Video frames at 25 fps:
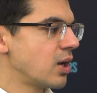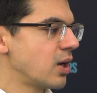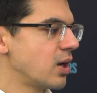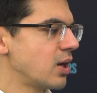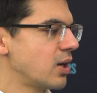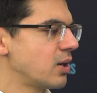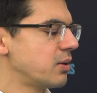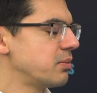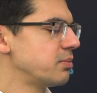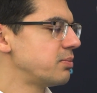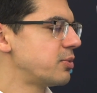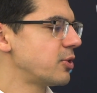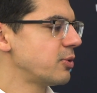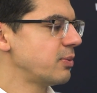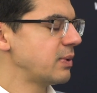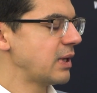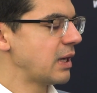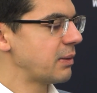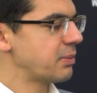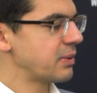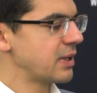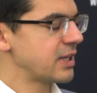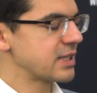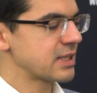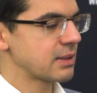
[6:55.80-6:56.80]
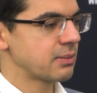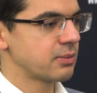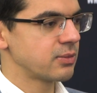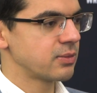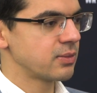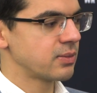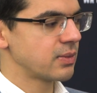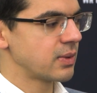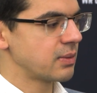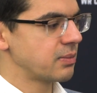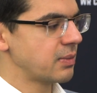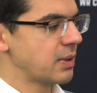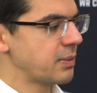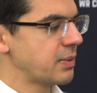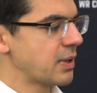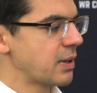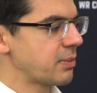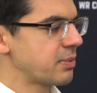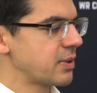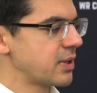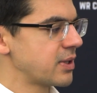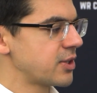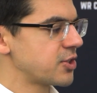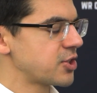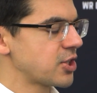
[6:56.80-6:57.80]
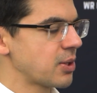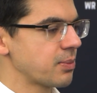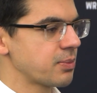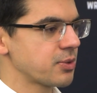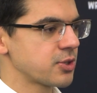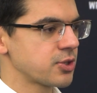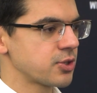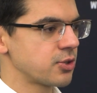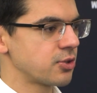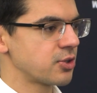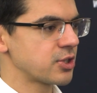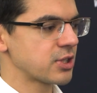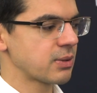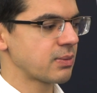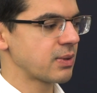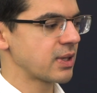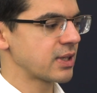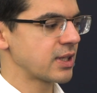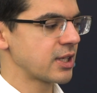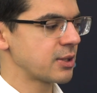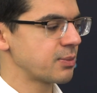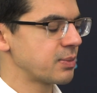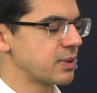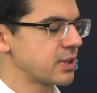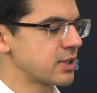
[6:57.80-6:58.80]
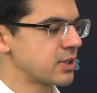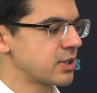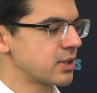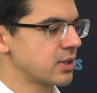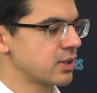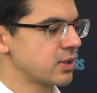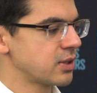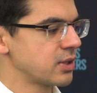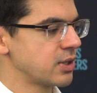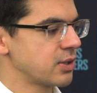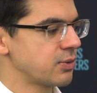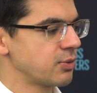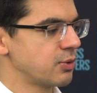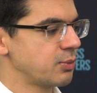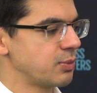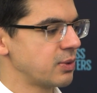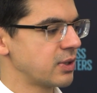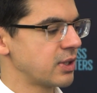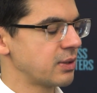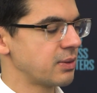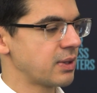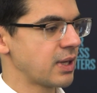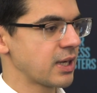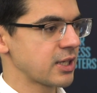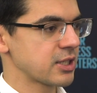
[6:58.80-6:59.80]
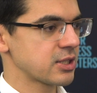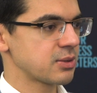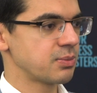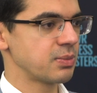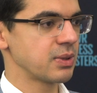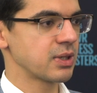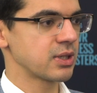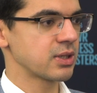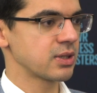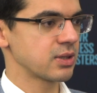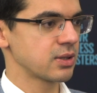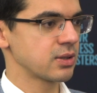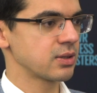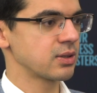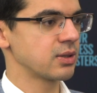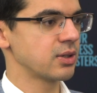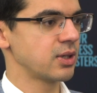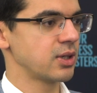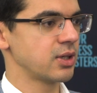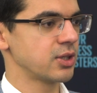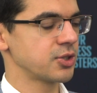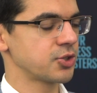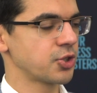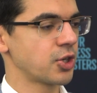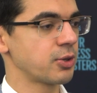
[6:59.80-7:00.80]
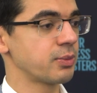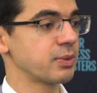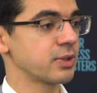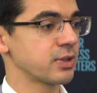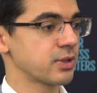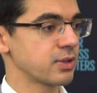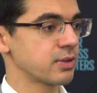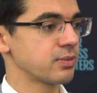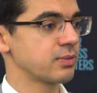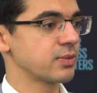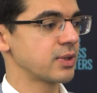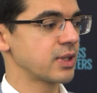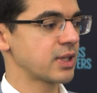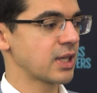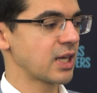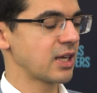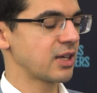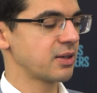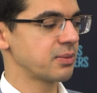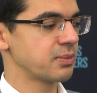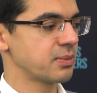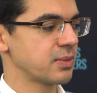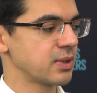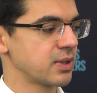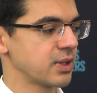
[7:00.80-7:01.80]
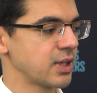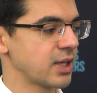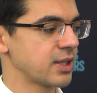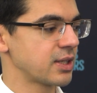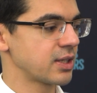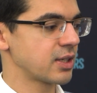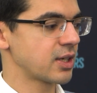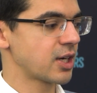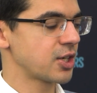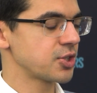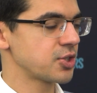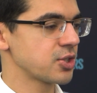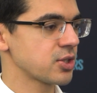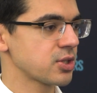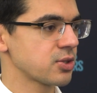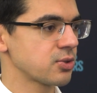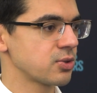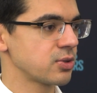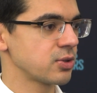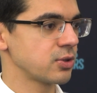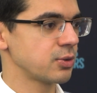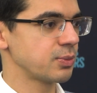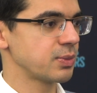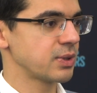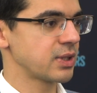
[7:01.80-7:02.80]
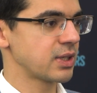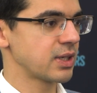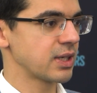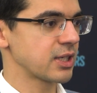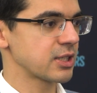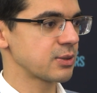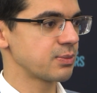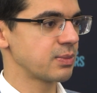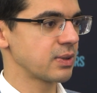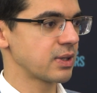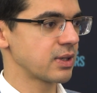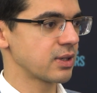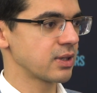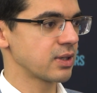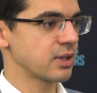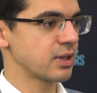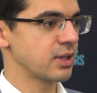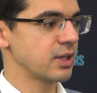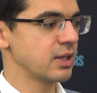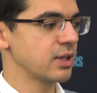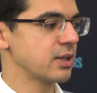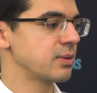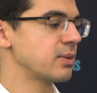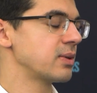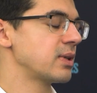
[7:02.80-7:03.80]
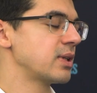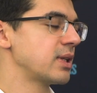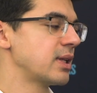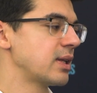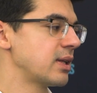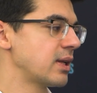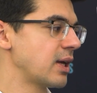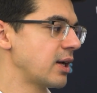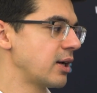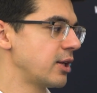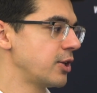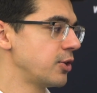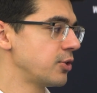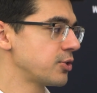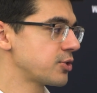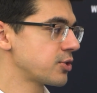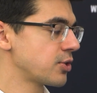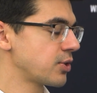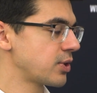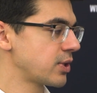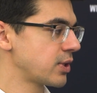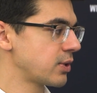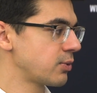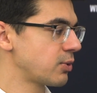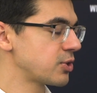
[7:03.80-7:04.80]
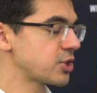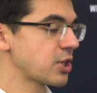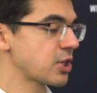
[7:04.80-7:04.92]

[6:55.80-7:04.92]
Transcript: Probably I play maybe I play the Champions Tour or something like that, but it will be the next big tournament that the Grand Chess Tour will be the next big thing, and also the World